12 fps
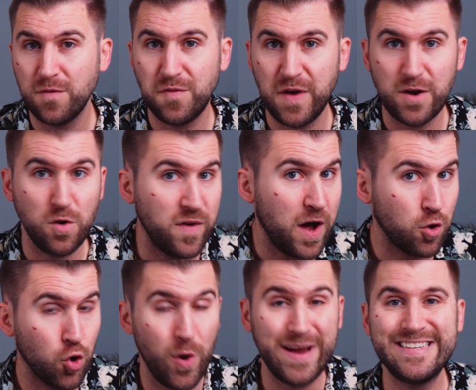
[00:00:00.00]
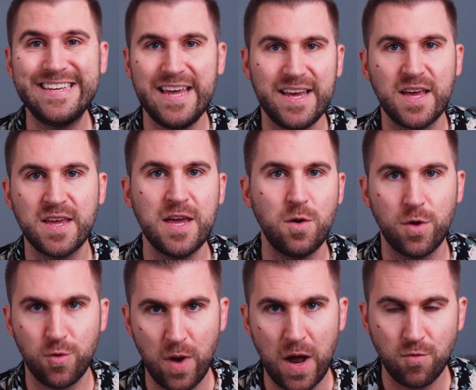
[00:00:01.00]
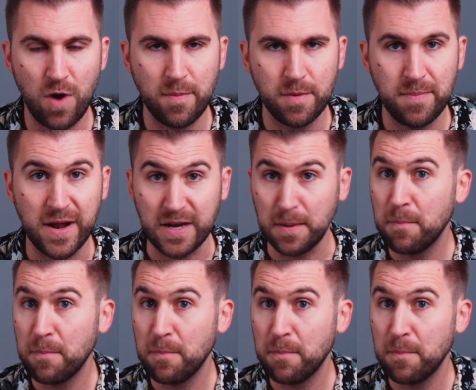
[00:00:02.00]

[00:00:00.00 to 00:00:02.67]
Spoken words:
FanDuel of how crazy it can get with round robin betting.